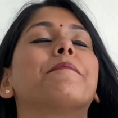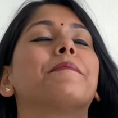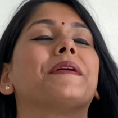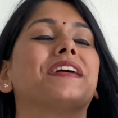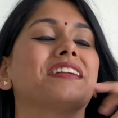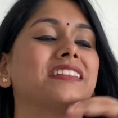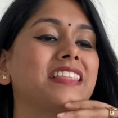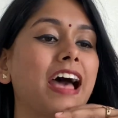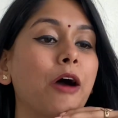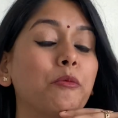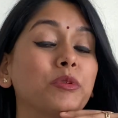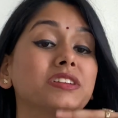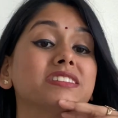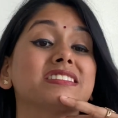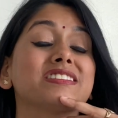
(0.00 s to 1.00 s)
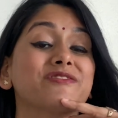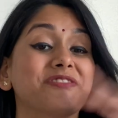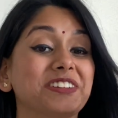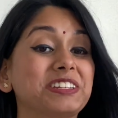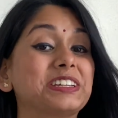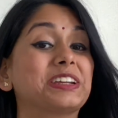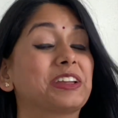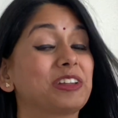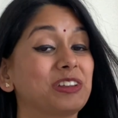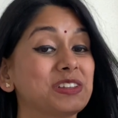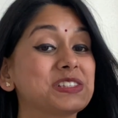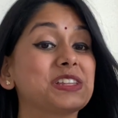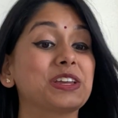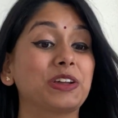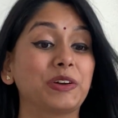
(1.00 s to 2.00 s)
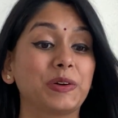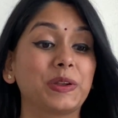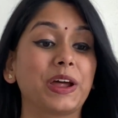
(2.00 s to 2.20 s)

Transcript: But that was ridiculously good.